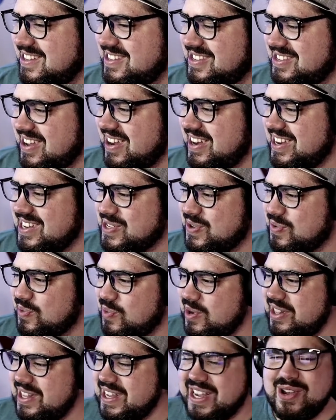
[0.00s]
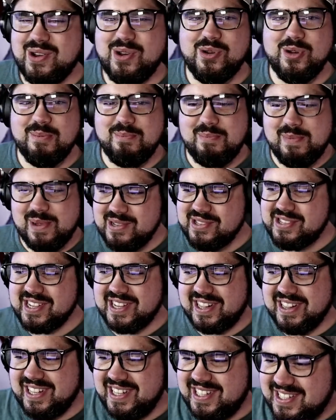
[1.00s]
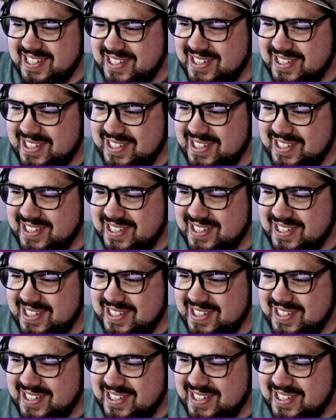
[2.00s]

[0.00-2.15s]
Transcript: The song is really cool musically